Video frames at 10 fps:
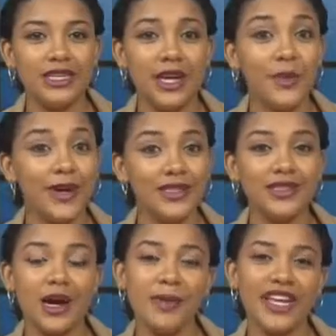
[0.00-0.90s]
Today was
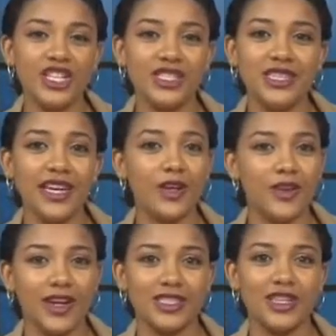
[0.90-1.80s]
nomination day
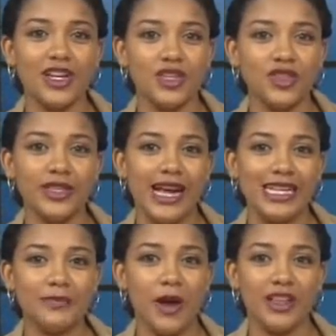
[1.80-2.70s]
across the country
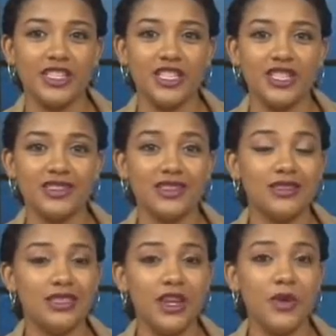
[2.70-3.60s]
as politicians
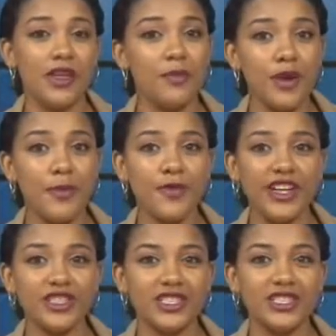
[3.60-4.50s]
continue their
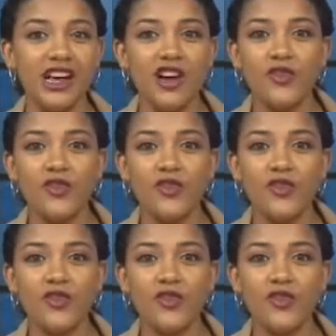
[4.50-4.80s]
preparations